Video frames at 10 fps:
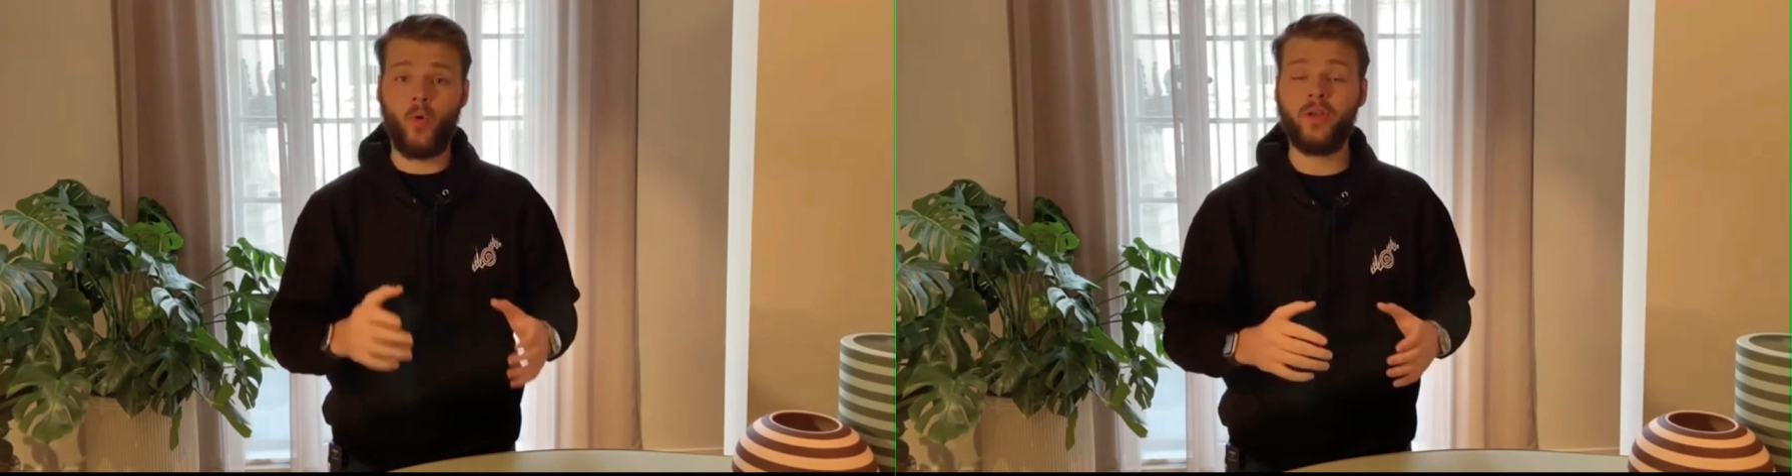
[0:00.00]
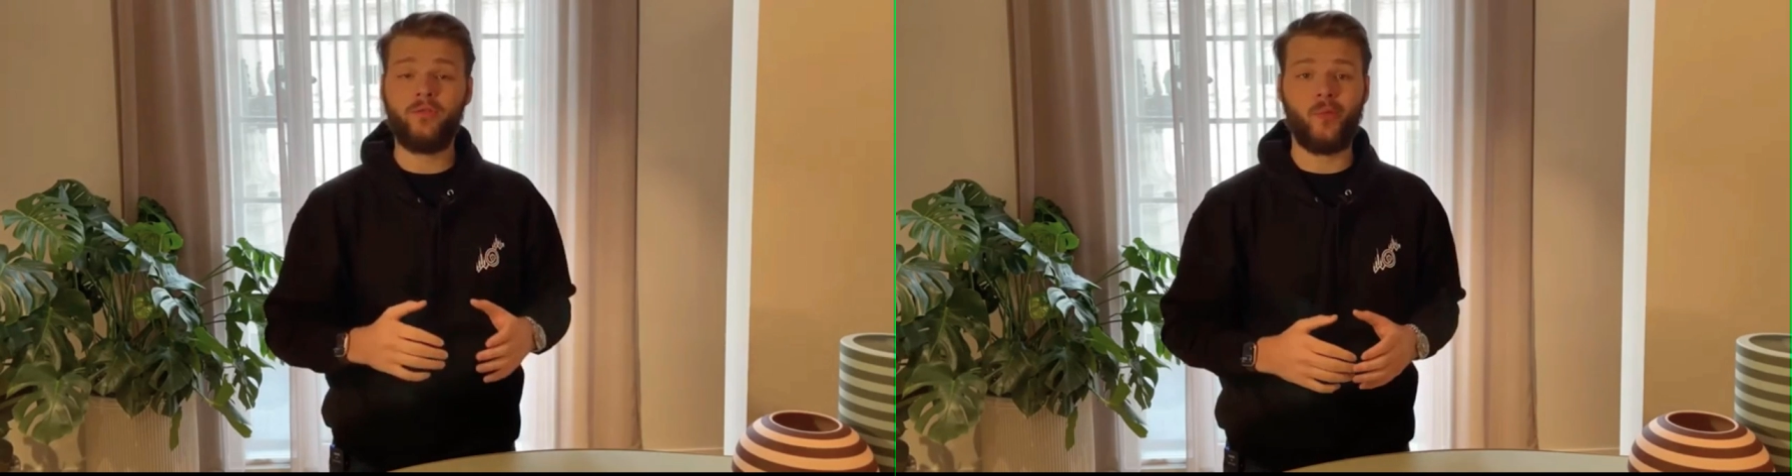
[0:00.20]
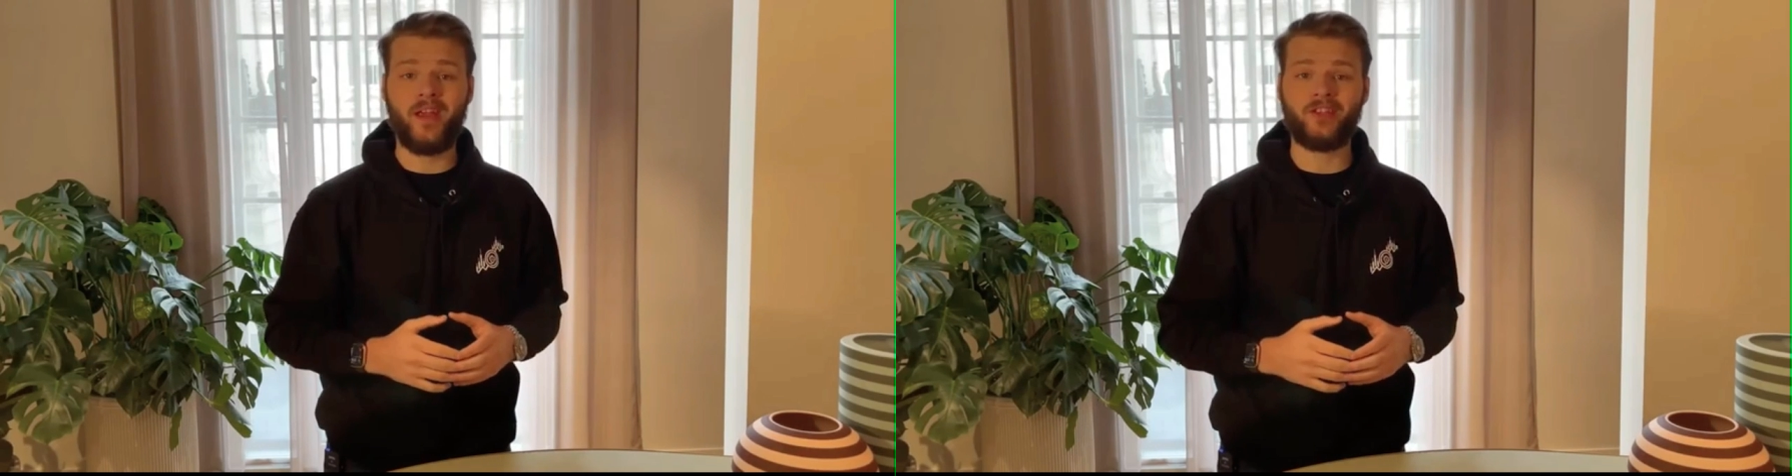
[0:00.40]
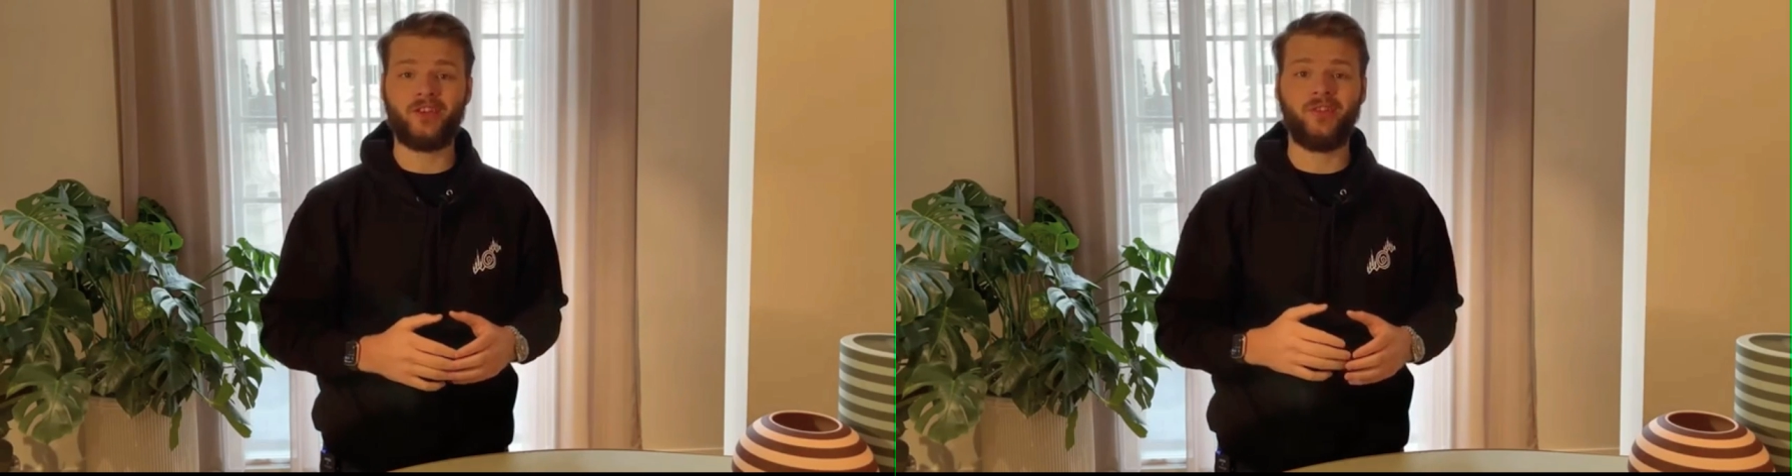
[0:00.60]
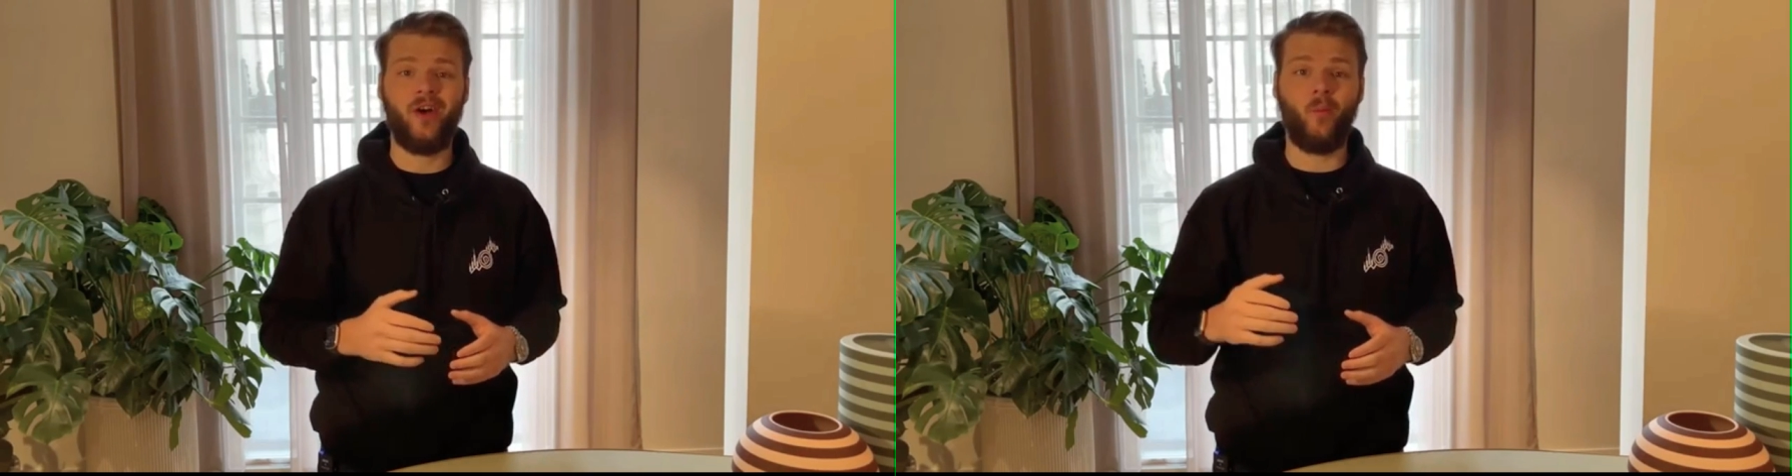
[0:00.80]
And so he's going to
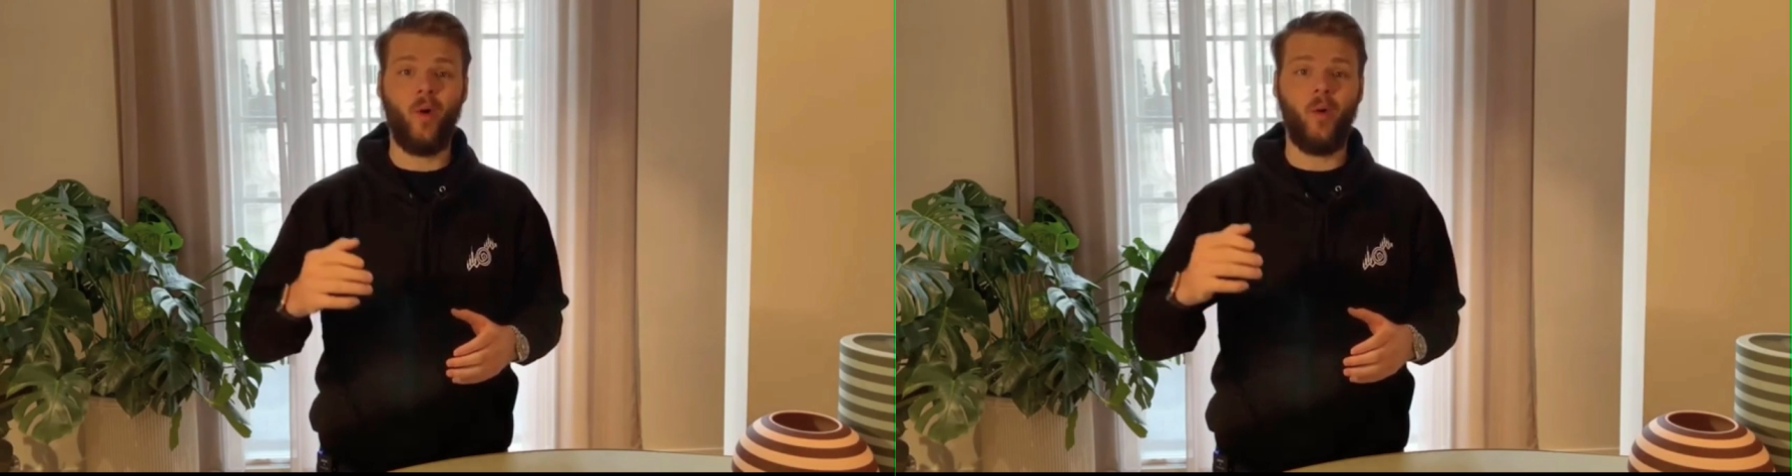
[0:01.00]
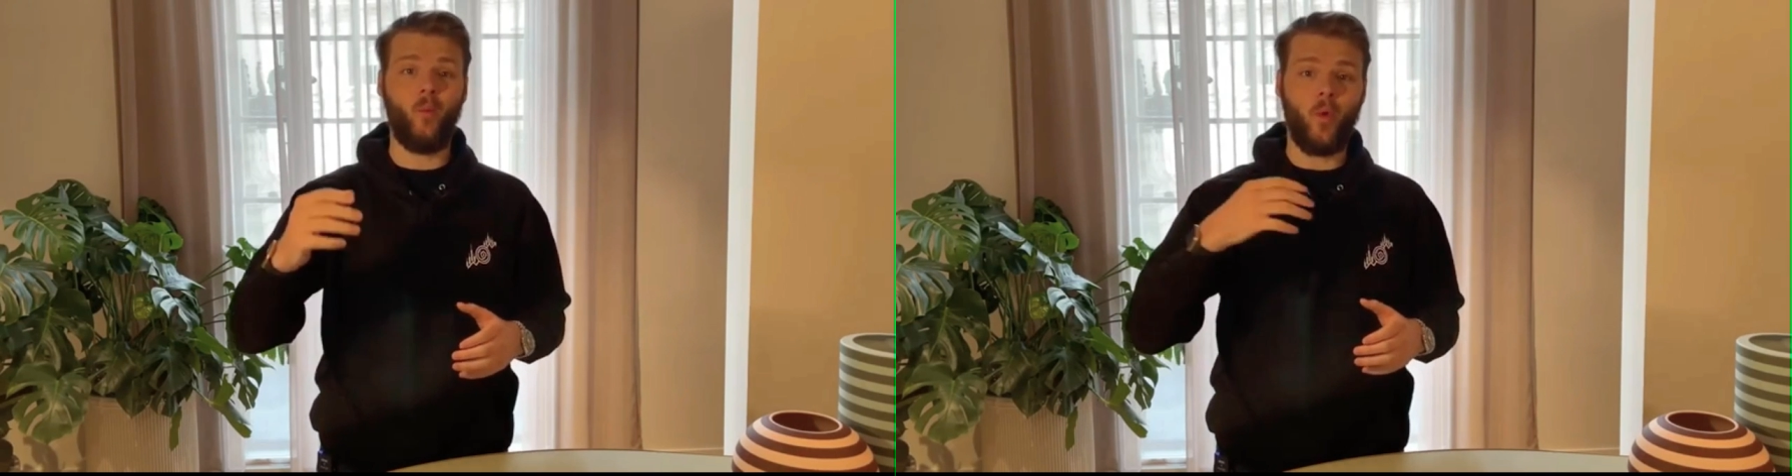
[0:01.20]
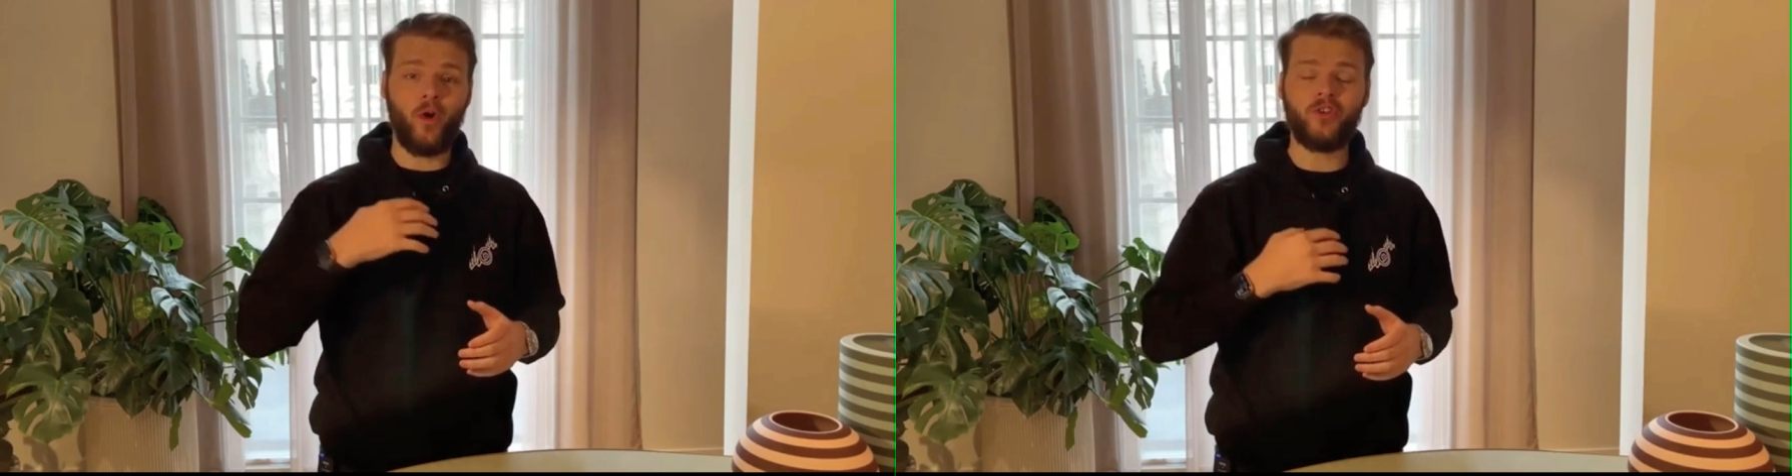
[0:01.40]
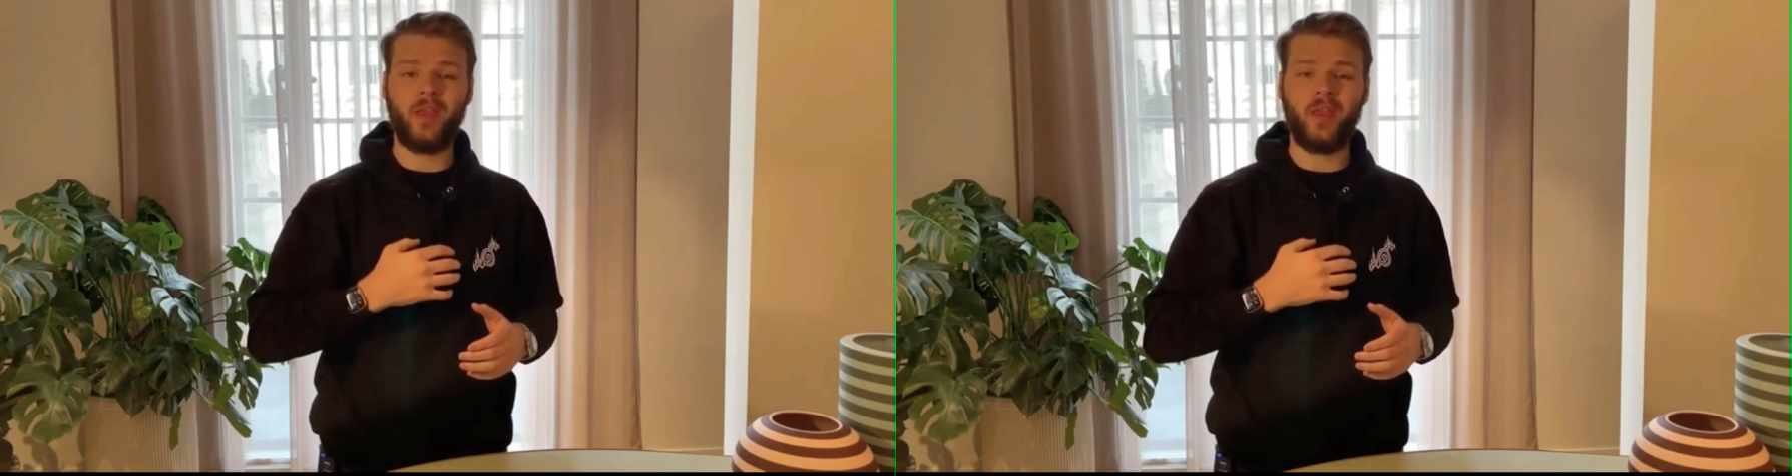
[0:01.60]
pull up his phone